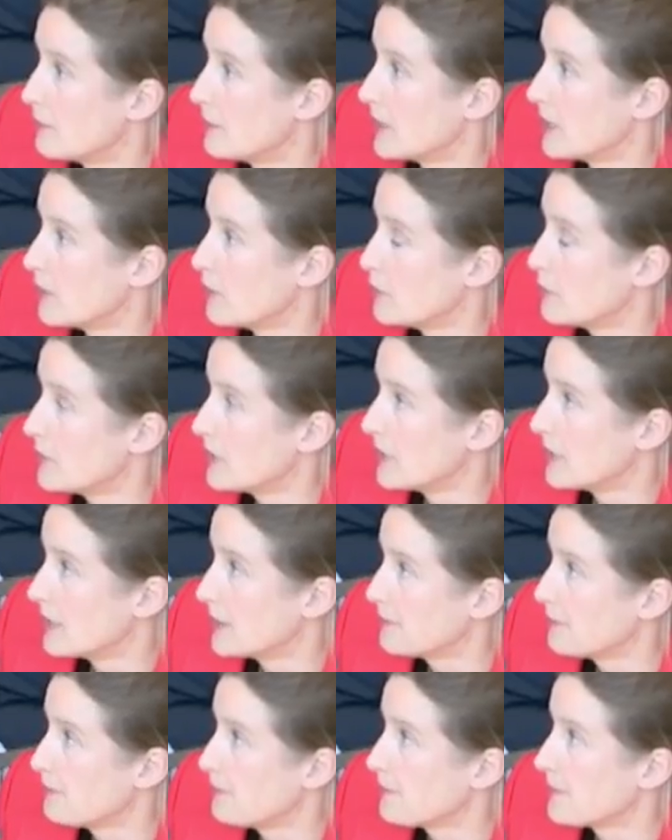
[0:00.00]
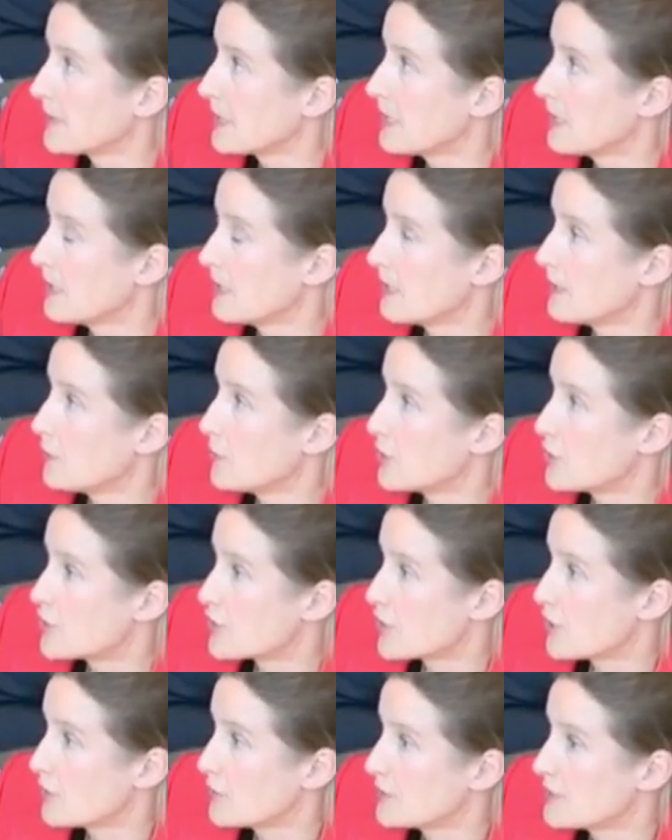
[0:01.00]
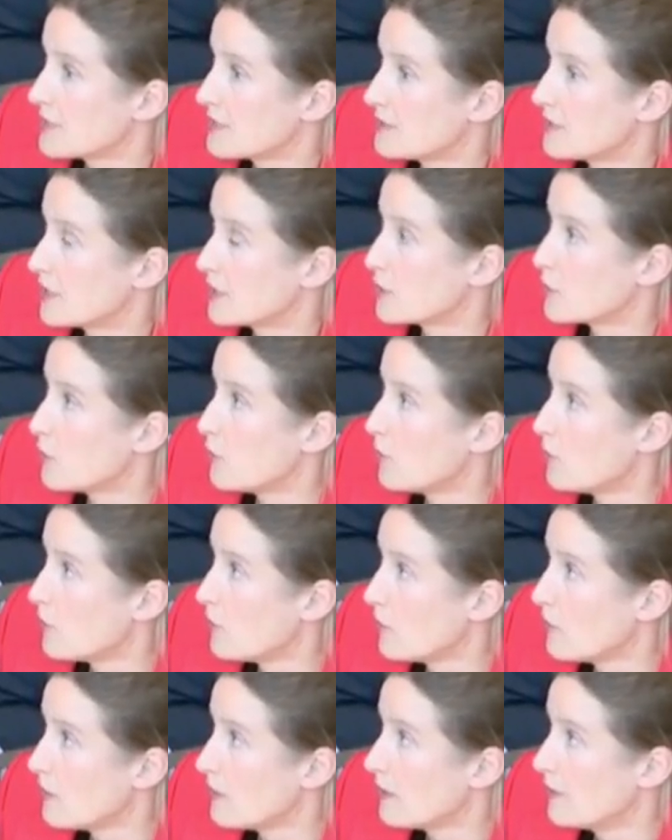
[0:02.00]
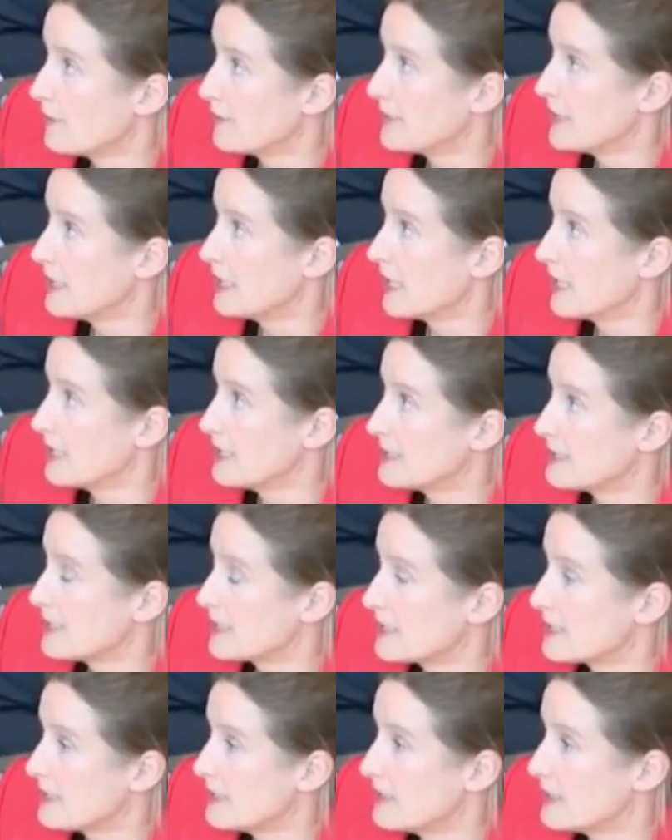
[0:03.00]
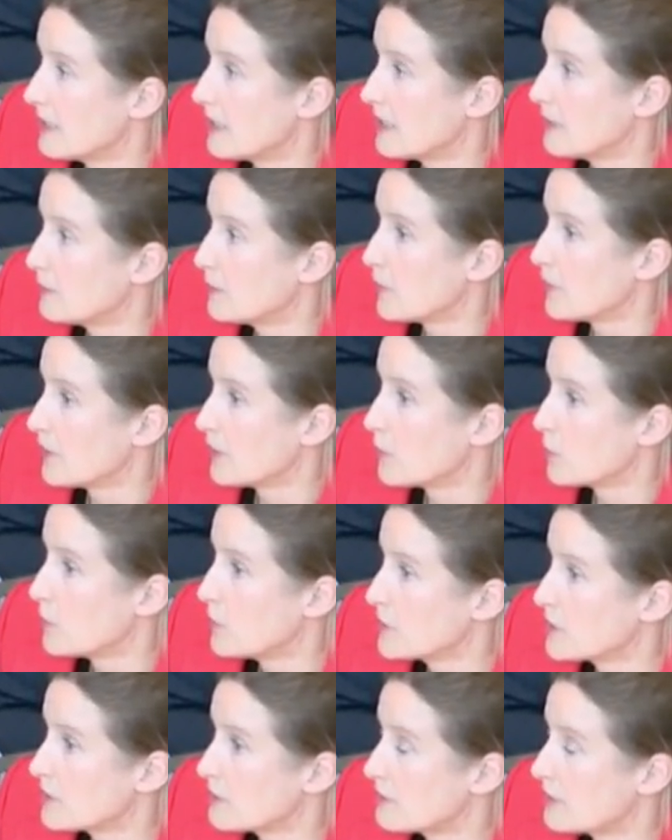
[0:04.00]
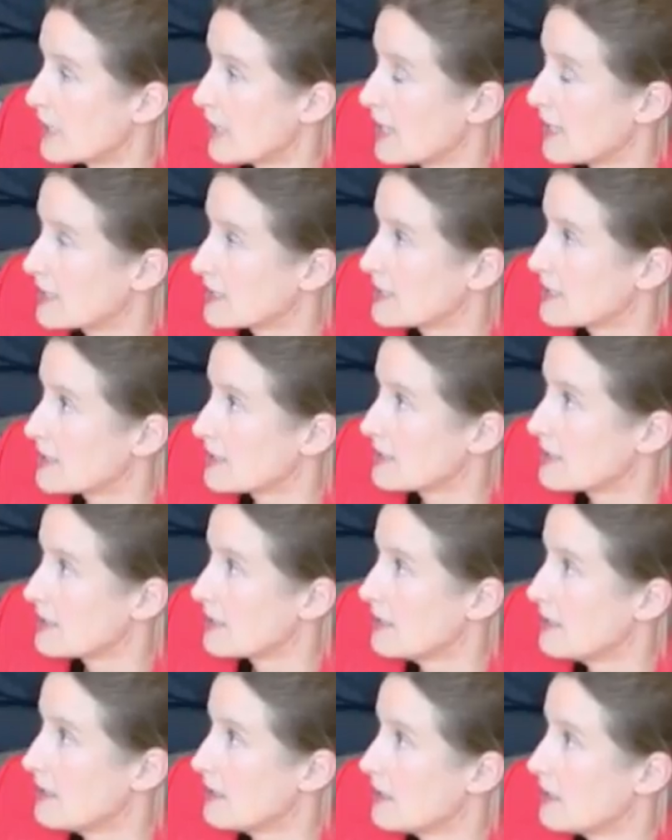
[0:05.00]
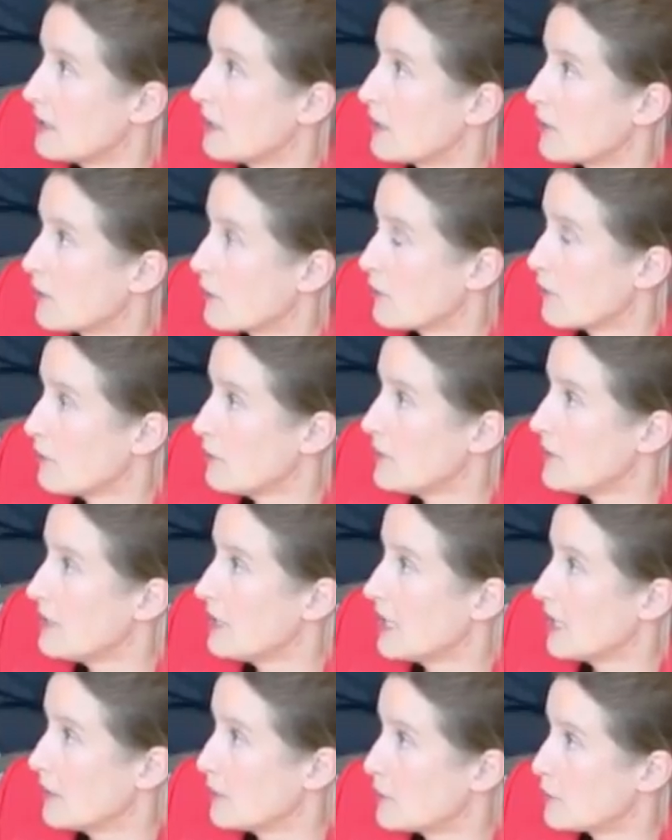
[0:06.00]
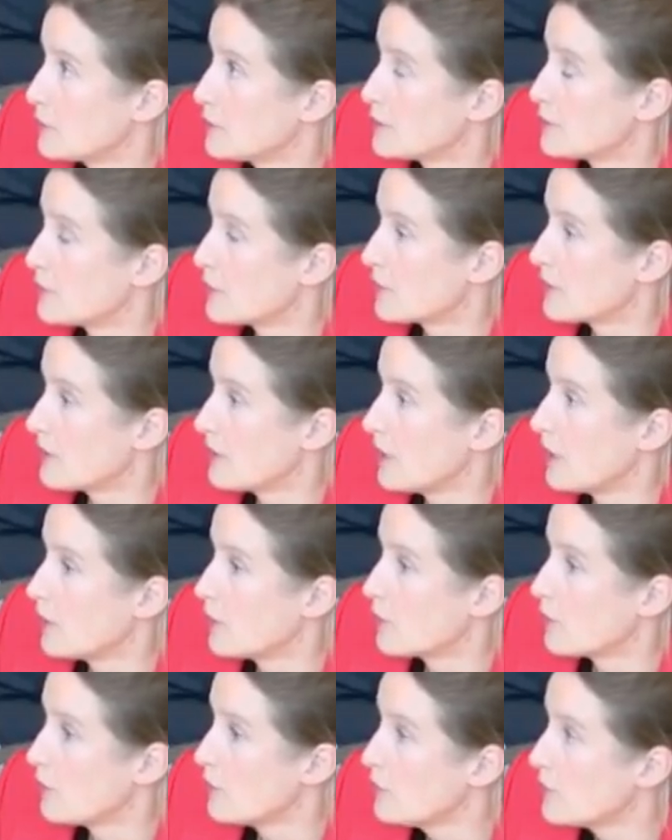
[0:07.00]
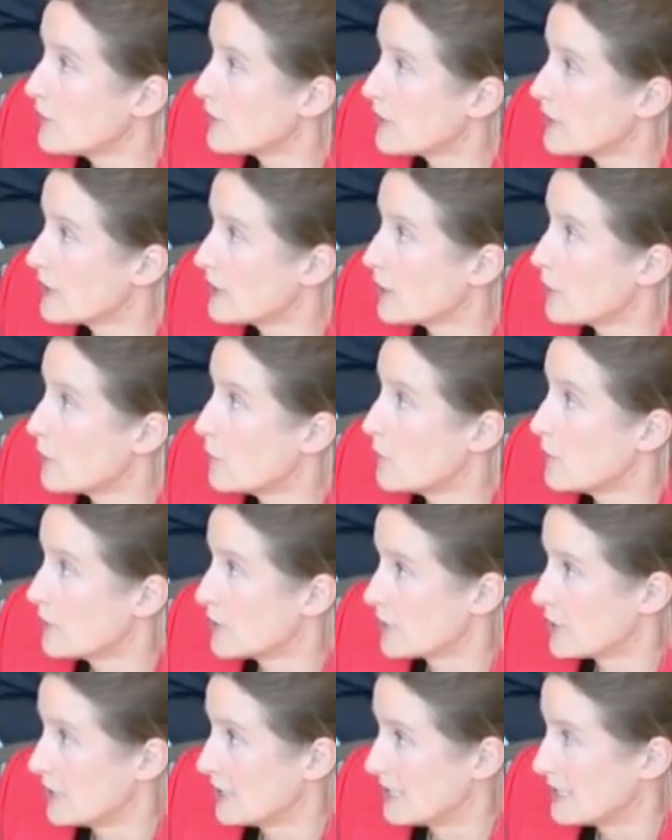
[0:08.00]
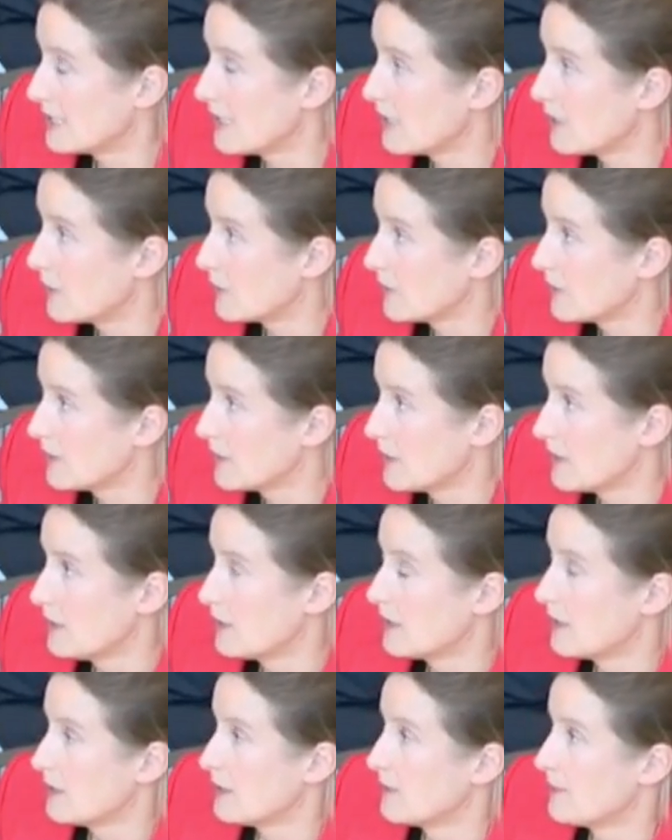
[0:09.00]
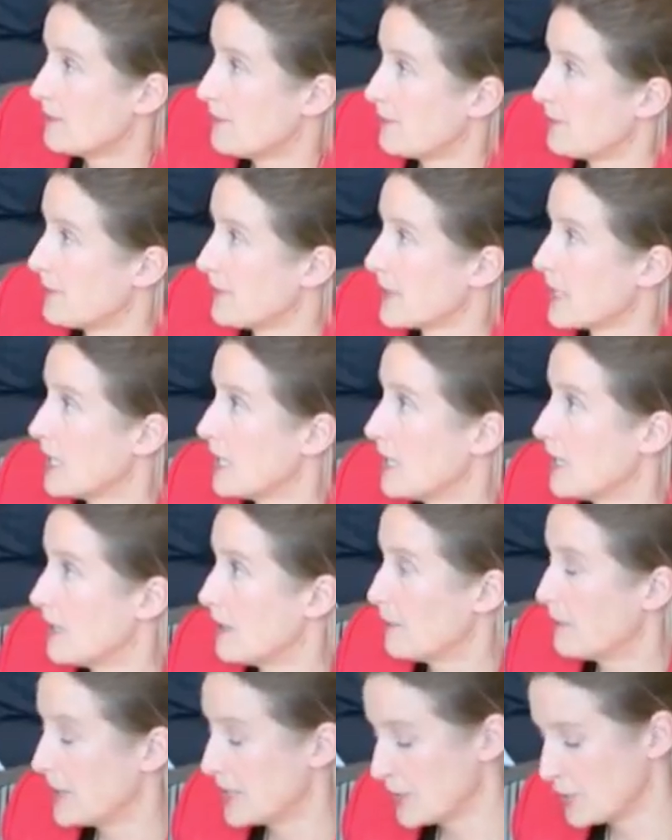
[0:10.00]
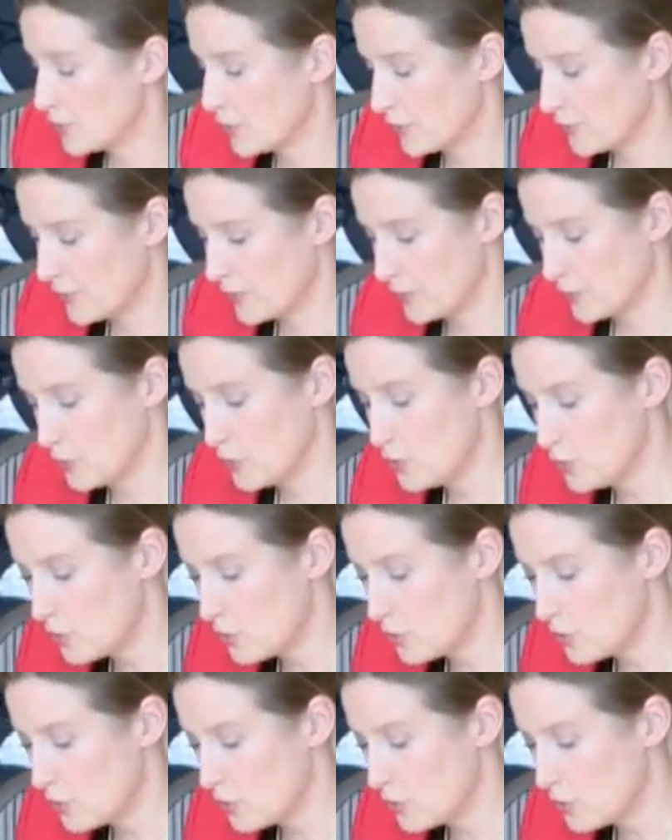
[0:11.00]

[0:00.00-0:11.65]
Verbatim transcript: from my opening, which shows that all of the Line 69 boiling water reactors, Krümmel and Brunsbüttel included, were shut down, but not the